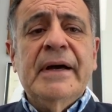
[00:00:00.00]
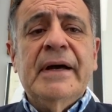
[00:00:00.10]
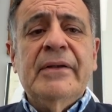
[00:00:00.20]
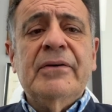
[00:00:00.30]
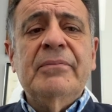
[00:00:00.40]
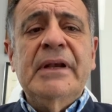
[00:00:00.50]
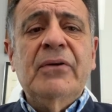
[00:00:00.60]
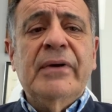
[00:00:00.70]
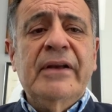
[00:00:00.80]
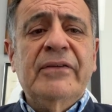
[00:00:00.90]
There are many
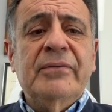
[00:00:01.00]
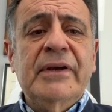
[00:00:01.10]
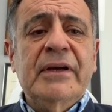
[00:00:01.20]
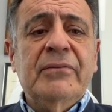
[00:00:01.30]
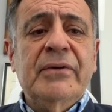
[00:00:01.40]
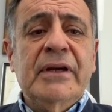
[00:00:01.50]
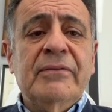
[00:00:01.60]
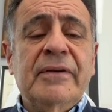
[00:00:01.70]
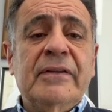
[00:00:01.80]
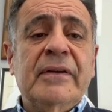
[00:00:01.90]
ways we can
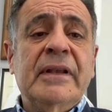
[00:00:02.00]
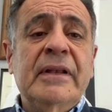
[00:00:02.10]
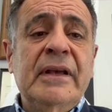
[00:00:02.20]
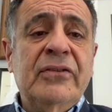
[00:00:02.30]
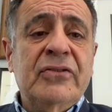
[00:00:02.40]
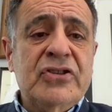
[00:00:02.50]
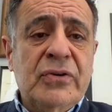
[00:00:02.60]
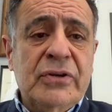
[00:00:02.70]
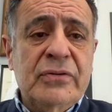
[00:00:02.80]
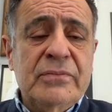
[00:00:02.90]
fix it. These are
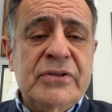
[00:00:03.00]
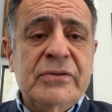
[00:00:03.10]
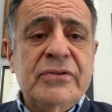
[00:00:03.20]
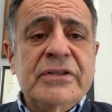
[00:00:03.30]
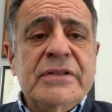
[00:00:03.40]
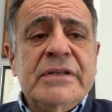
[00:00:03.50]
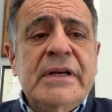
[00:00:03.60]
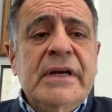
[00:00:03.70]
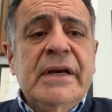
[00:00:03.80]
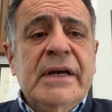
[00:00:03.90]
short-term solutions.
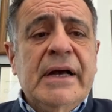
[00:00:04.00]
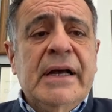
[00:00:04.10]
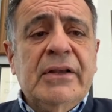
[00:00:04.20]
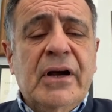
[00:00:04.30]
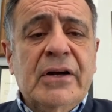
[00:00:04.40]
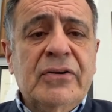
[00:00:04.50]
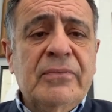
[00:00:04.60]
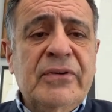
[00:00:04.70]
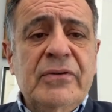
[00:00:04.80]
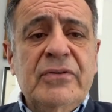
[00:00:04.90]
Long-term
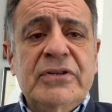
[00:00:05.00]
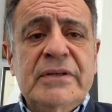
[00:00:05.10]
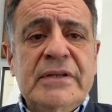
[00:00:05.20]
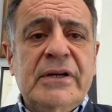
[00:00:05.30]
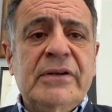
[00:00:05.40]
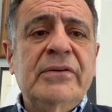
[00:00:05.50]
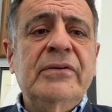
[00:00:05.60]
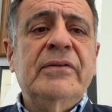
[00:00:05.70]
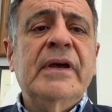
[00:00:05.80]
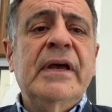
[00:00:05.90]
solutions
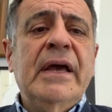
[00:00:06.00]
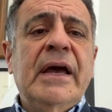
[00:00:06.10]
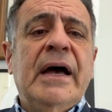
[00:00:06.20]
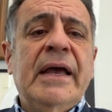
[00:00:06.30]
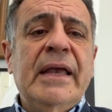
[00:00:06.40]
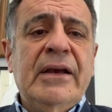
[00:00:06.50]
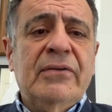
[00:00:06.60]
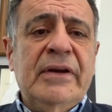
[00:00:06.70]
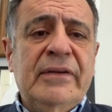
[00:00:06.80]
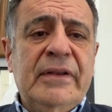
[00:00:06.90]
includes
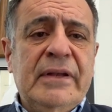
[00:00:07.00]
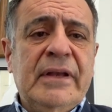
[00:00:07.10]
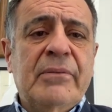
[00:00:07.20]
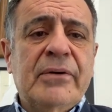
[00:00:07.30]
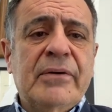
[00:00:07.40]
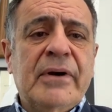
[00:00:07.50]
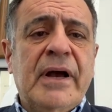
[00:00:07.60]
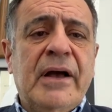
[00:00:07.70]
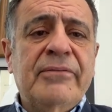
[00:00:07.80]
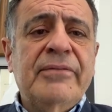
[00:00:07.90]
increasing the number
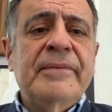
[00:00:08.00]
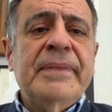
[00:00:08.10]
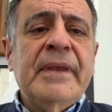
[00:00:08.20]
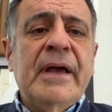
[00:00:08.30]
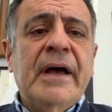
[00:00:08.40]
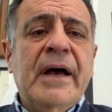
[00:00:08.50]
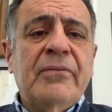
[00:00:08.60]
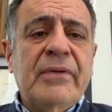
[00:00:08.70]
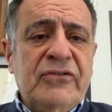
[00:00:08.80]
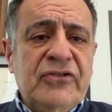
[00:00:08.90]
of
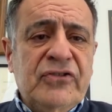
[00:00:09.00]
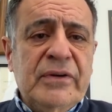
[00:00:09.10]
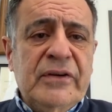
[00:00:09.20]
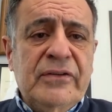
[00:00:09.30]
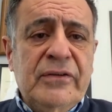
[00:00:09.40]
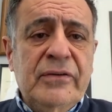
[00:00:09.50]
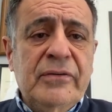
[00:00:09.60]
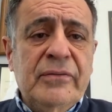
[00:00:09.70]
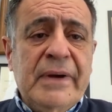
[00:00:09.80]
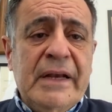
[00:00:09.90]
registrants to
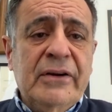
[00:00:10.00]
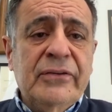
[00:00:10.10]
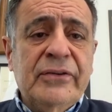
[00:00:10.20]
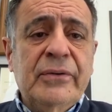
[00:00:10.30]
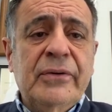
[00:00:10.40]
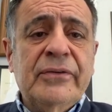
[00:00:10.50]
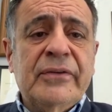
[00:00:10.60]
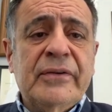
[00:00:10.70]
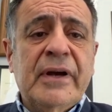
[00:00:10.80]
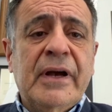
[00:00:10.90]
medical
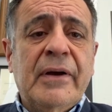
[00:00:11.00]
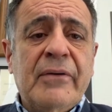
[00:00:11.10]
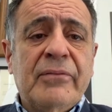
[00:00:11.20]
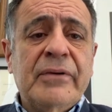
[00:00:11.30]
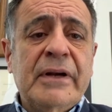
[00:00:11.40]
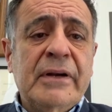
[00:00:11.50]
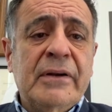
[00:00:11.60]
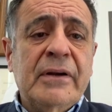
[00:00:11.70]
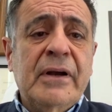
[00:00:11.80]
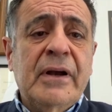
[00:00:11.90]
schools. I've written
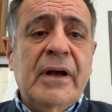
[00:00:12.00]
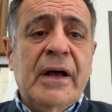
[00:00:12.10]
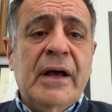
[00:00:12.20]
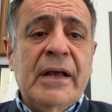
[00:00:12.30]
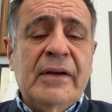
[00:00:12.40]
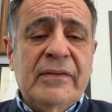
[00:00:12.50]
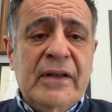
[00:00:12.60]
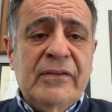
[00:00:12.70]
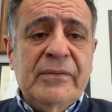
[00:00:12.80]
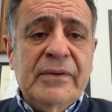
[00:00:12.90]

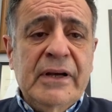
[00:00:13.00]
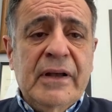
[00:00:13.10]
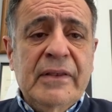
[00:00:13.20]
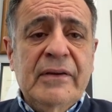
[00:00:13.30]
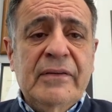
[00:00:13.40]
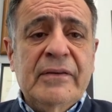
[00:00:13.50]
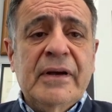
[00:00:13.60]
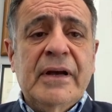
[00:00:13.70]
extensively on this.